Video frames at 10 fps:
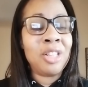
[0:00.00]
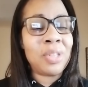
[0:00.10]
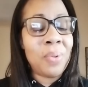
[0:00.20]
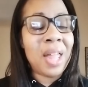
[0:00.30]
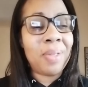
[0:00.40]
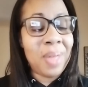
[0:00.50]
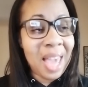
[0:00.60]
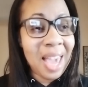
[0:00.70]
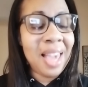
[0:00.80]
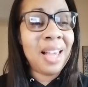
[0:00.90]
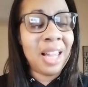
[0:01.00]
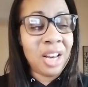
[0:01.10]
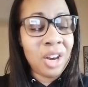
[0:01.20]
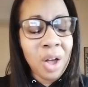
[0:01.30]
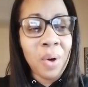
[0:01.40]
so that they
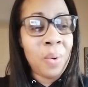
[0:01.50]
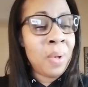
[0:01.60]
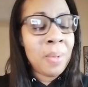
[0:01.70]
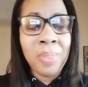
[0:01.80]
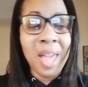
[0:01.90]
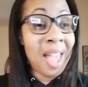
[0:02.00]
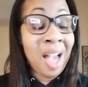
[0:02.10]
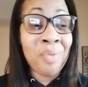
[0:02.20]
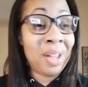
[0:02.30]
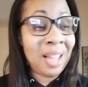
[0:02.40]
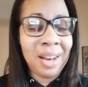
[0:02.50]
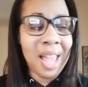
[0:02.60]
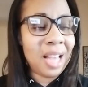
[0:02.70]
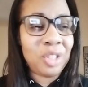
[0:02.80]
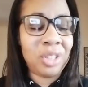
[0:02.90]
can know they have a
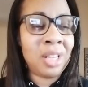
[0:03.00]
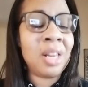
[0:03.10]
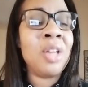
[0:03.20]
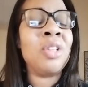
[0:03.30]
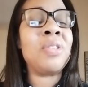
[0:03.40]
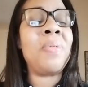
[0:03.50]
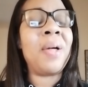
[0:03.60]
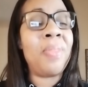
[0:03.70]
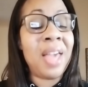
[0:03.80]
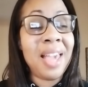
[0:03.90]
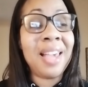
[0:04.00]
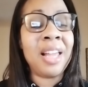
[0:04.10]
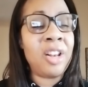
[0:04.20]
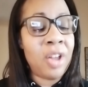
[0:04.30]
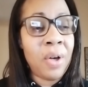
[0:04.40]
connection, so that they
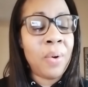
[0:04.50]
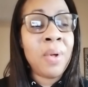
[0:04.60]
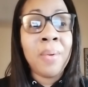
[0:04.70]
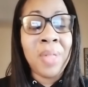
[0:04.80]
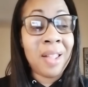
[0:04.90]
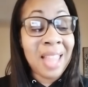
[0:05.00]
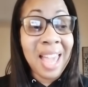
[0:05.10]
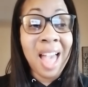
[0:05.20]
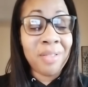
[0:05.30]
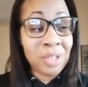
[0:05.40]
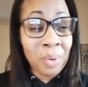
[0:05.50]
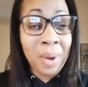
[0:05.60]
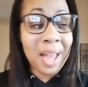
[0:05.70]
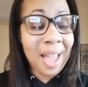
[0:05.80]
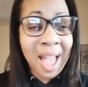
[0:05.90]
can know that they have
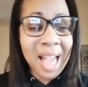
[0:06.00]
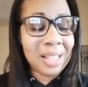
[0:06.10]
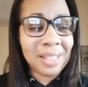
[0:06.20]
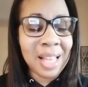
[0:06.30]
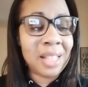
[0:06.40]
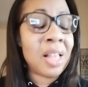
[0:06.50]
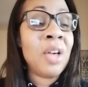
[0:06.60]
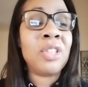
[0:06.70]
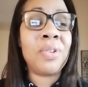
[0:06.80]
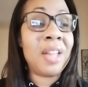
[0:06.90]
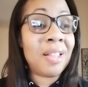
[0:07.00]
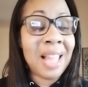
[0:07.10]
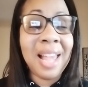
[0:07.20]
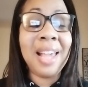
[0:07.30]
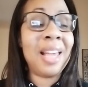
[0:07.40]
direct access, so that
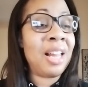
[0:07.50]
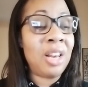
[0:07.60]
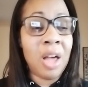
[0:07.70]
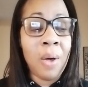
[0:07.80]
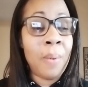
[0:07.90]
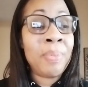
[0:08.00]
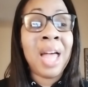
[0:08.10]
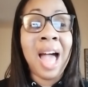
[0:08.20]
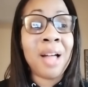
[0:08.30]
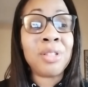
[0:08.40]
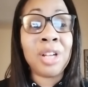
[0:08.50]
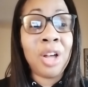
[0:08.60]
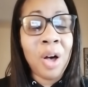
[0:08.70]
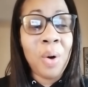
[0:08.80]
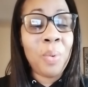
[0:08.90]
they can know how to
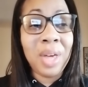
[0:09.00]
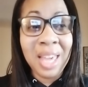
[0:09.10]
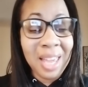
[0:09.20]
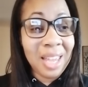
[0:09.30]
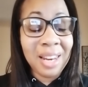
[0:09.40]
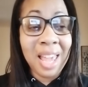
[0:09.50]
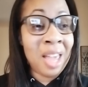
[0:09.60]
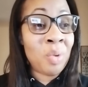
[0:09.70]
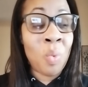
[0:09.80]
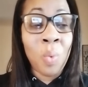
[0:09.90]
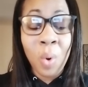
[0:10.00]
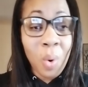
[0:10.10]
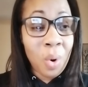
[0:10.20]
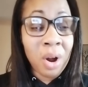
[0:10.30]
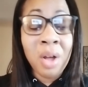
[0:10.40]
go in and
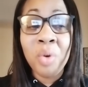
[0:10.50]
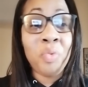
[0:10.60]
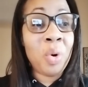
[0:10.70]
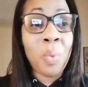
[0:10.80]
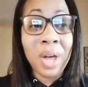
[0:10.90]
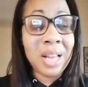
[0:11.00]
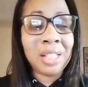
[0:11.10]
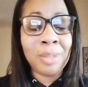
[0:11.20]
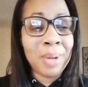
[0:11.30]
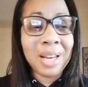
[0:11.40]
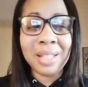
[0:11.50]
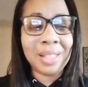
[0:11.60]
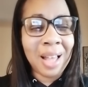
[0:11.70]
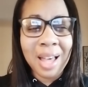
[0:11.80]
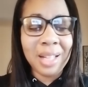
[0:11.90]
war for what has been
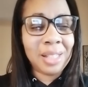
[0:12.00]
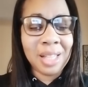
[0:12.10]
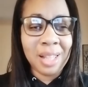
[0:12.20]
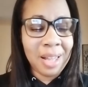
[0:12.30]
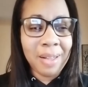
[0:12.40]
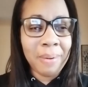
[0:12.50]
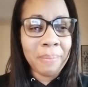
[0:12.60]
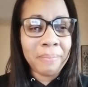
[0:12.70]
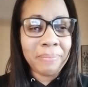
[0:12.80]
assigned to them.